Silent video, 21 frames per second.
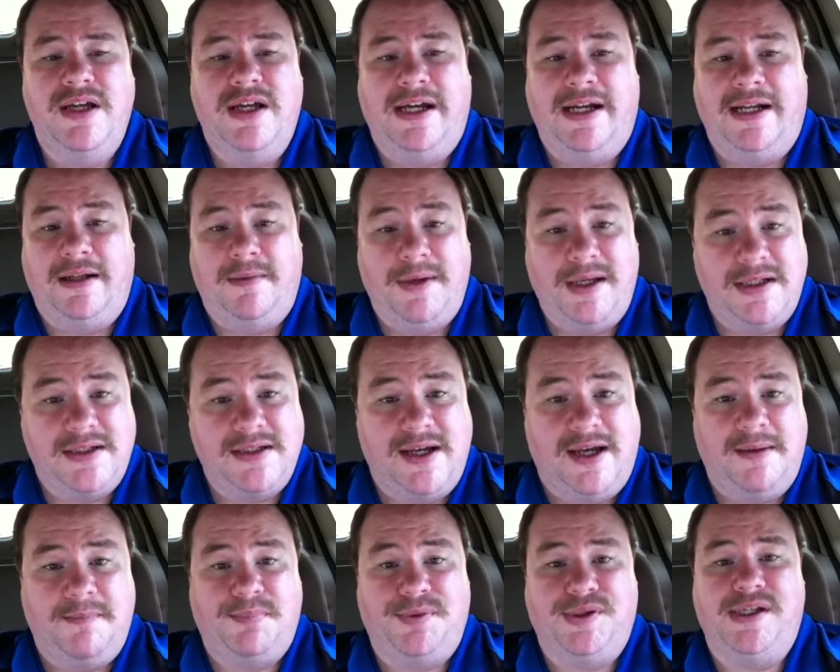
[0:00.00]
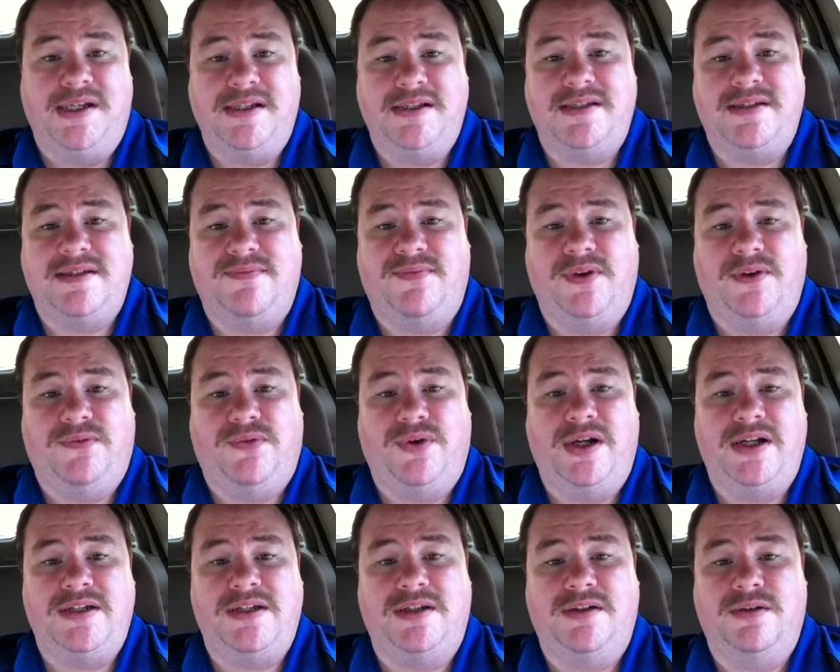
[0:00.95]
In the meantime, please feel
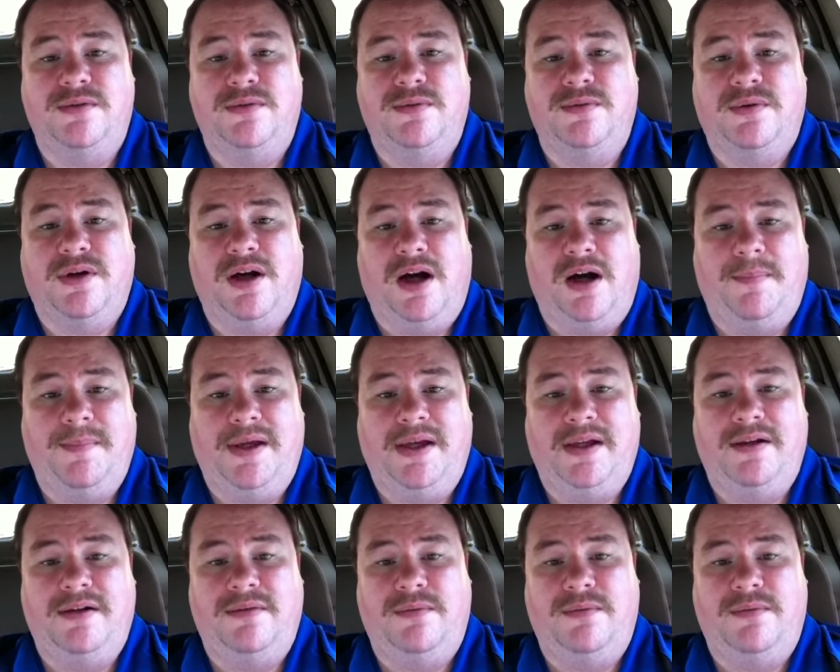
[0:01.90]
free to comment,